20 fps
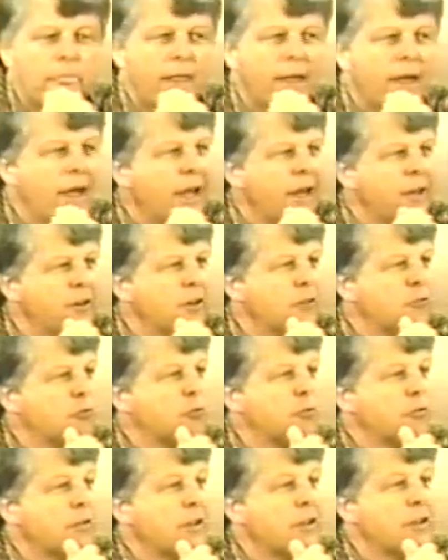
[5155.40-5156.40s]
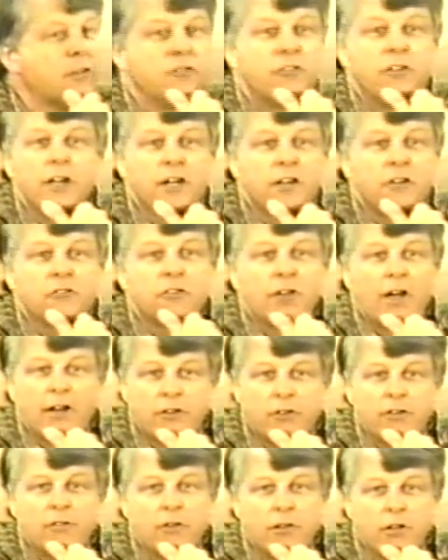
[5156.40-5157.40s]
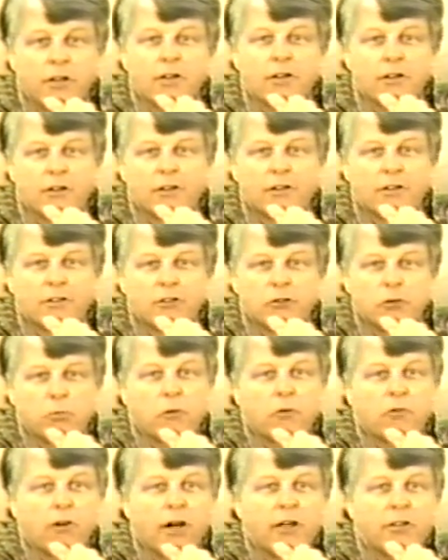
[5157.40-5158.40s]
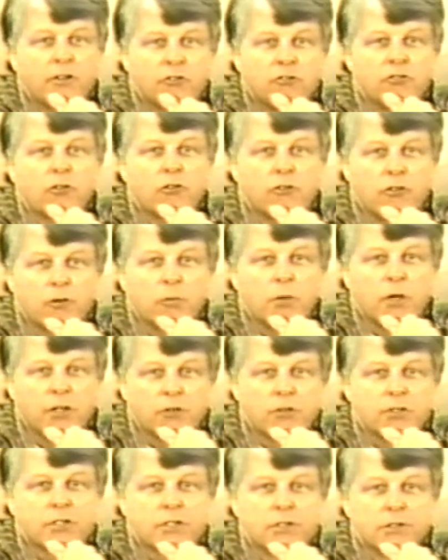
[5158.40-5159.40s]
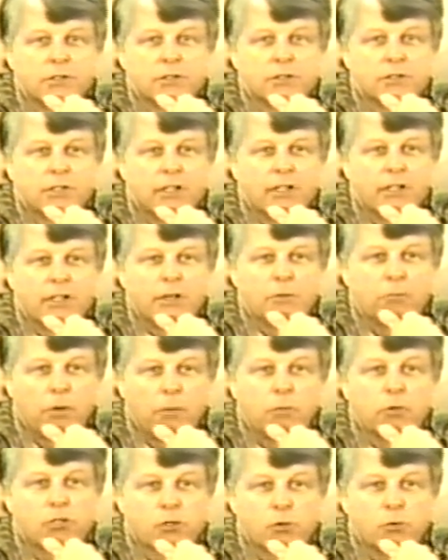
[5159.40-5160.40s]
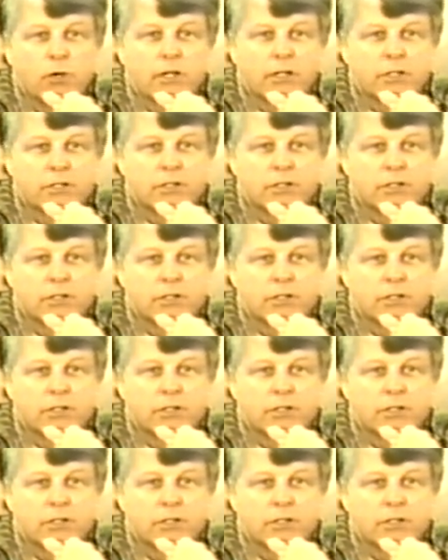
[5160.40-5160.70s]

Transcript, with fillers: And it's a, a deacon's activity to provide these nursing mothers in public squares.